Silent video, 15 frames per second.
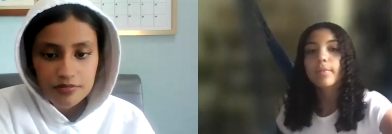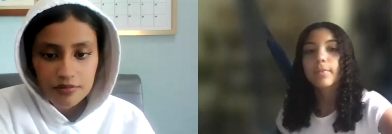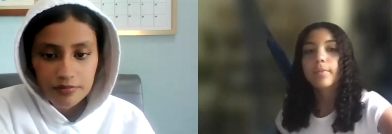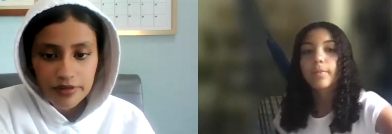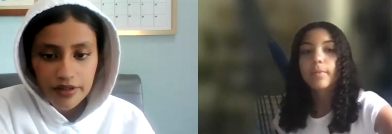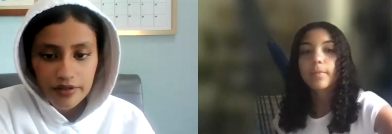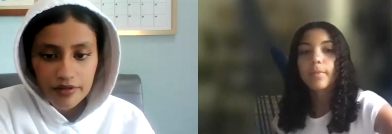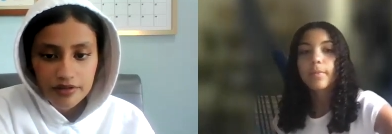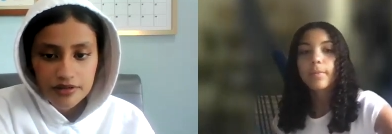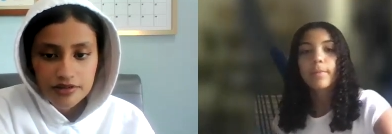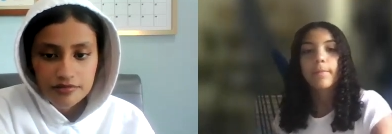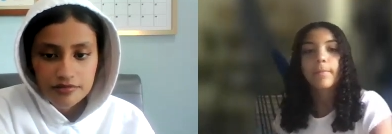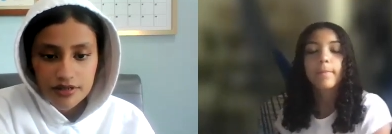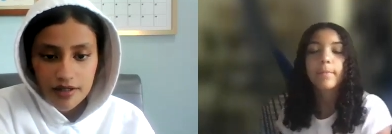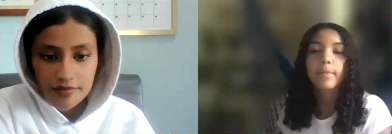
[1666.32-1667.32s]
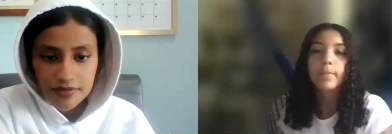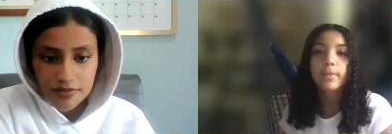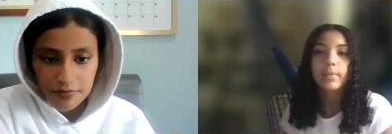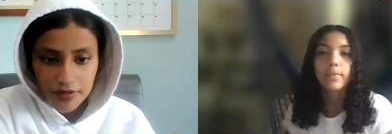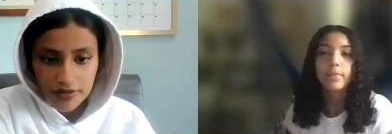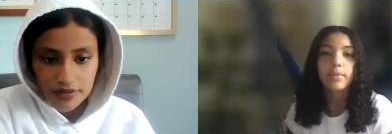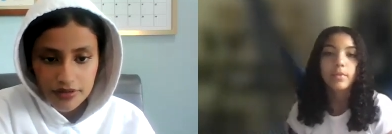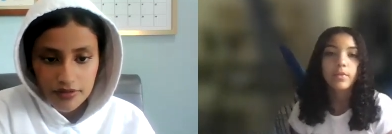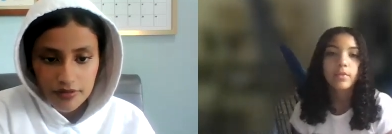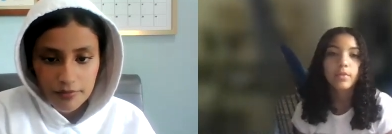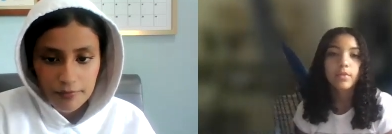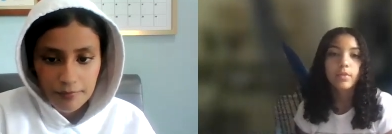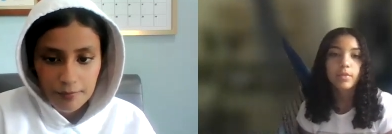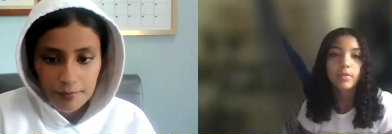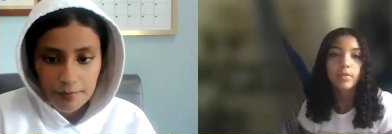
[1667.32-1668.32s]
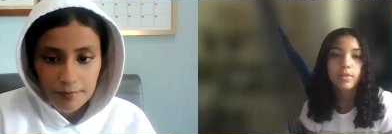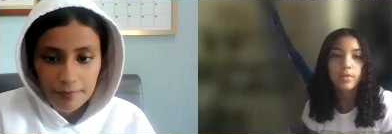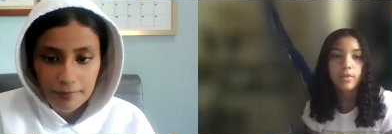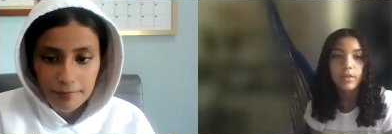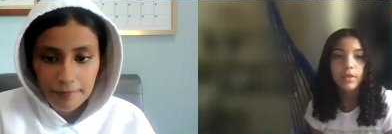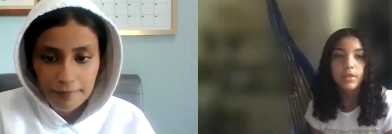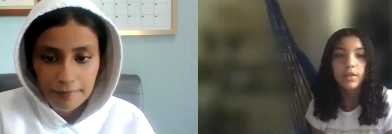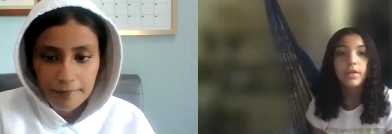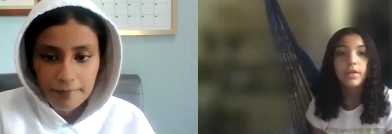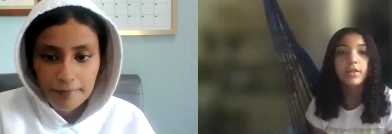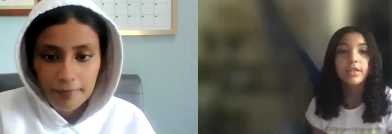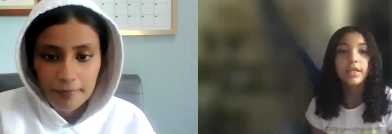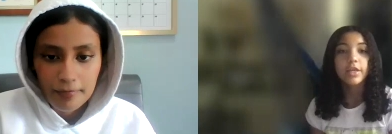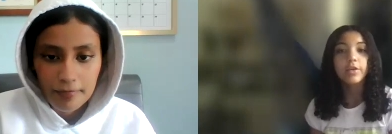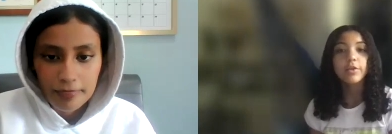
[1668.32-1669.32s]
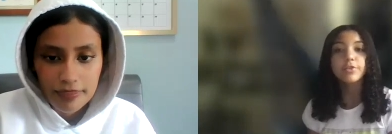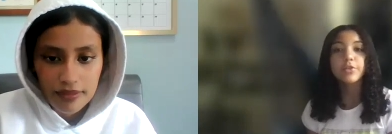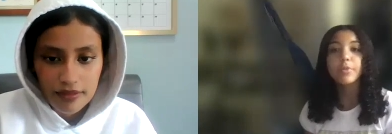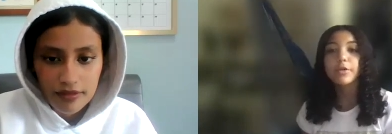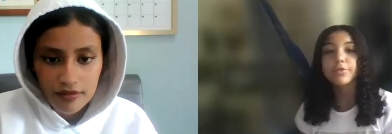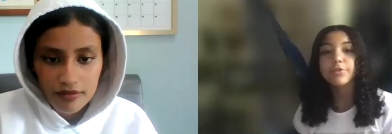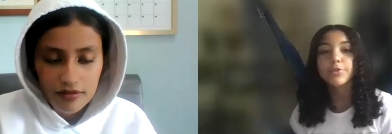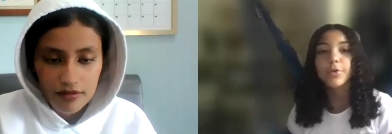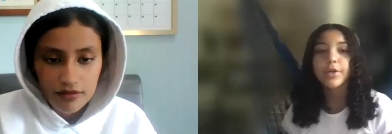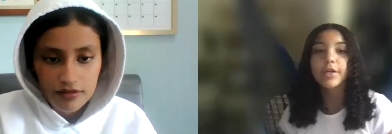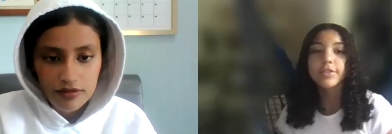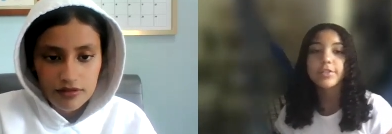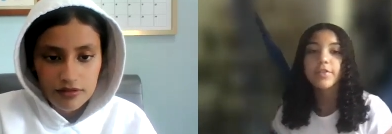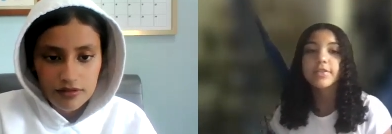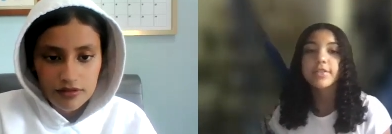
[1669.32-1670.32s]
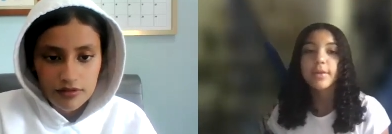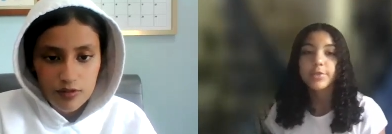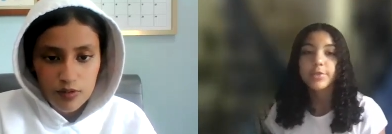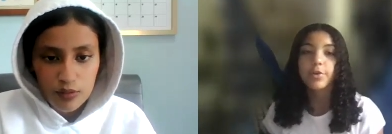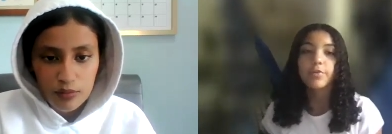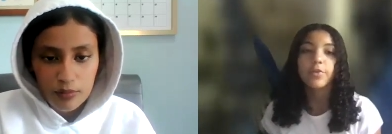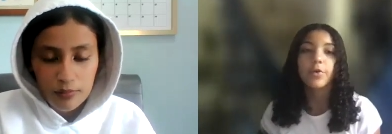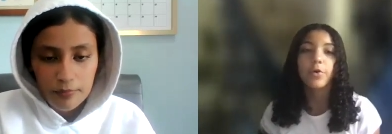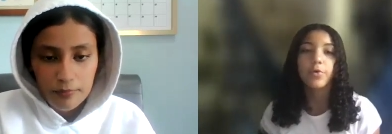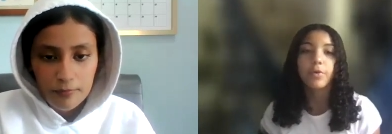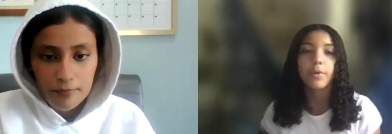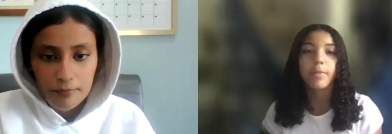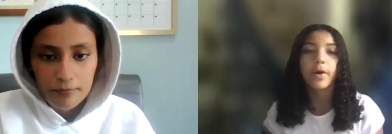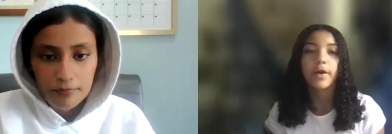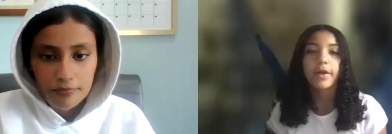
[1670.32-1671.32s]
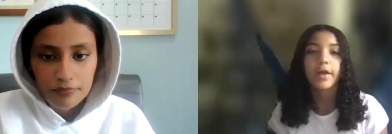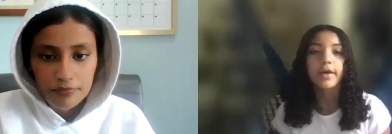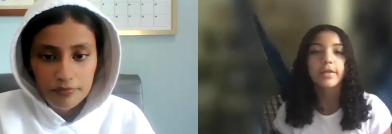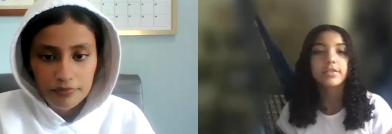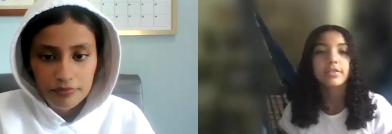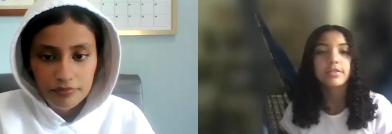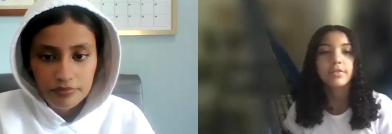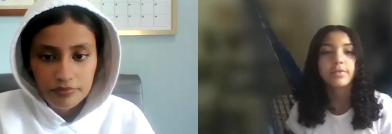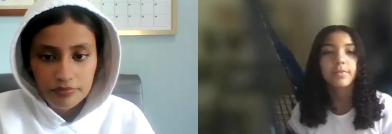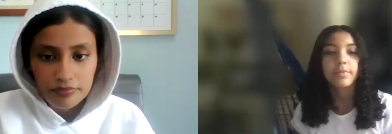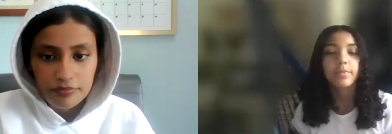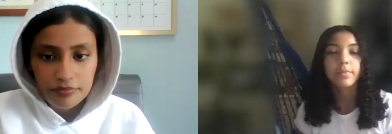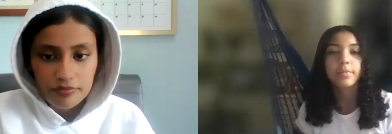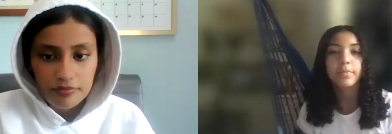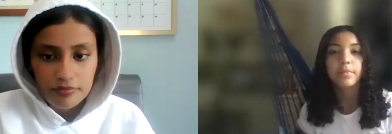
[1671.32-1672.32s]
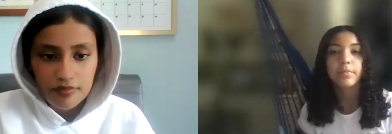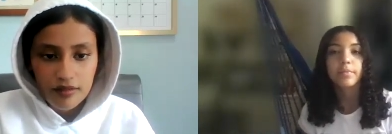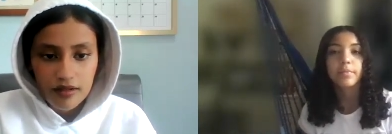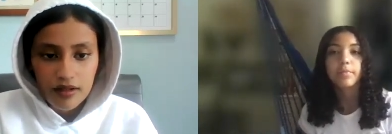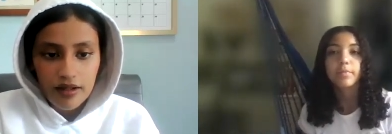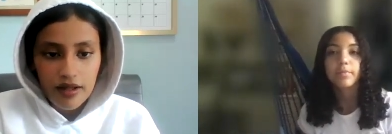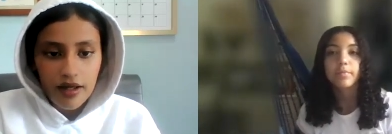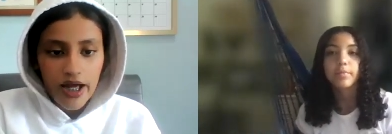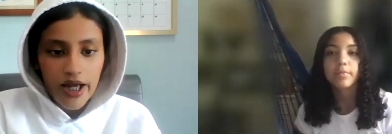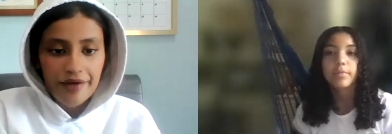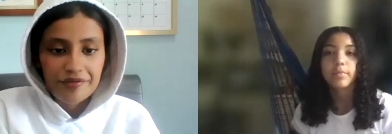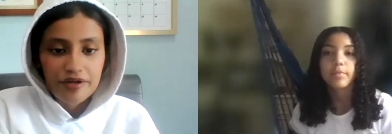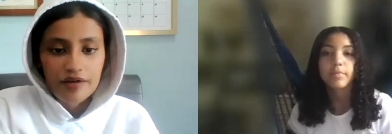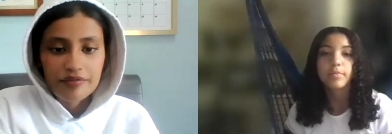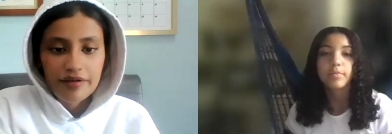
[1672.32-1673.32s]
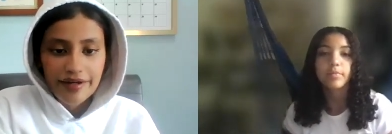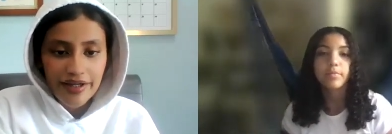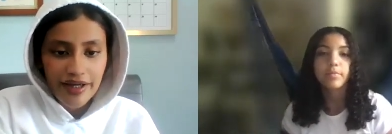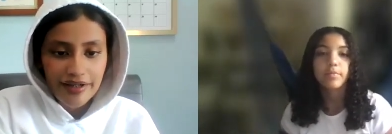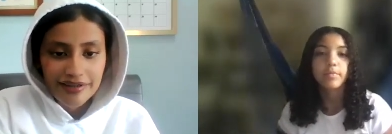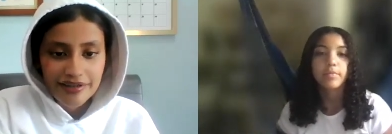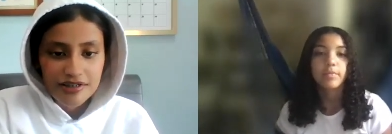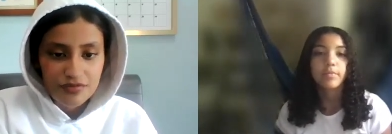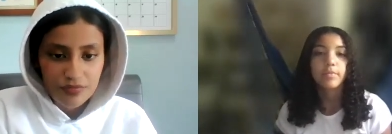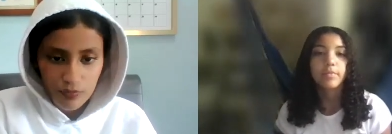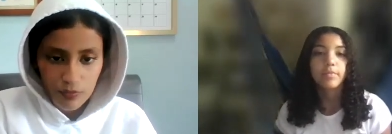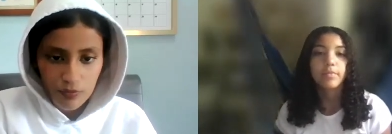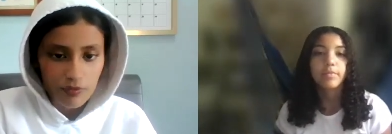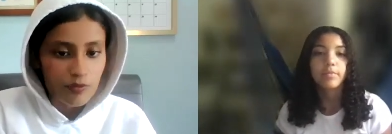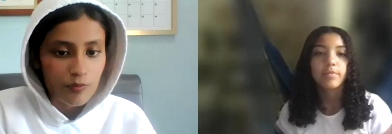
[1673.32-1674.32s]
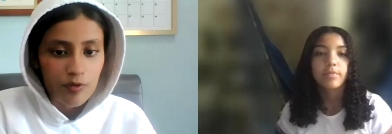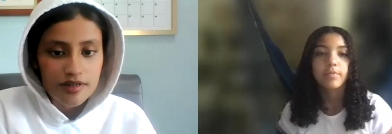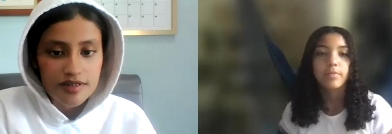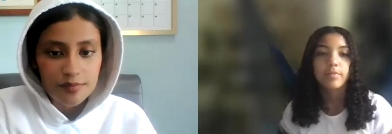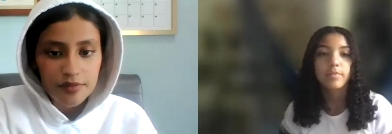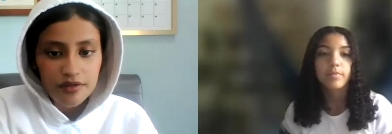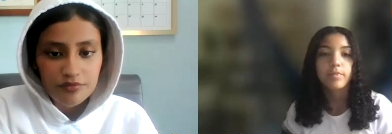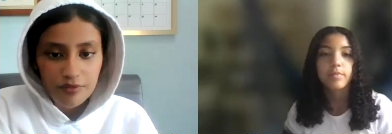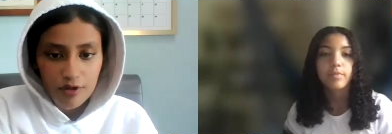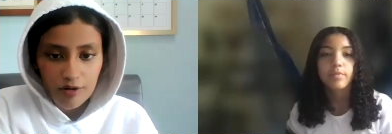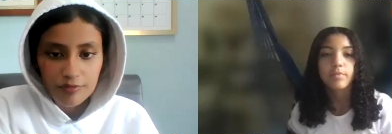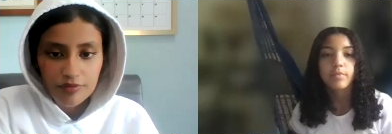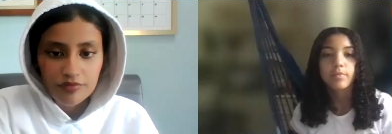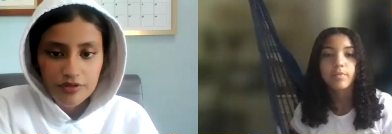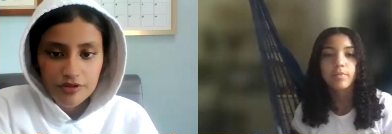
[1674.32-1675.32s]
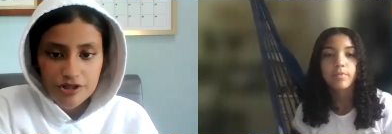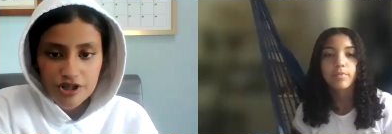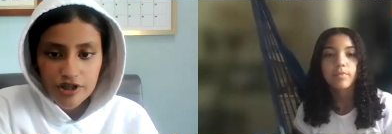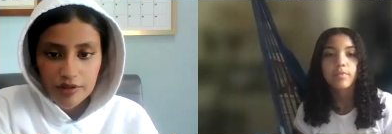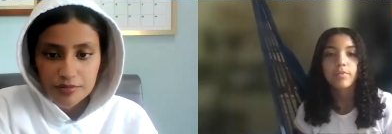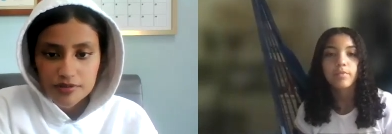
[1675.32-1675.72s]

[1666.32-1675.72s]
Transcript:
Speaker 1: Episodes will be airing 2 times a month. Thank you so much for joining us
Speaker 2: on this episode of The Gold Ribbon Podcast.
Speaker 1: If you have any ideas for or want to be involved with future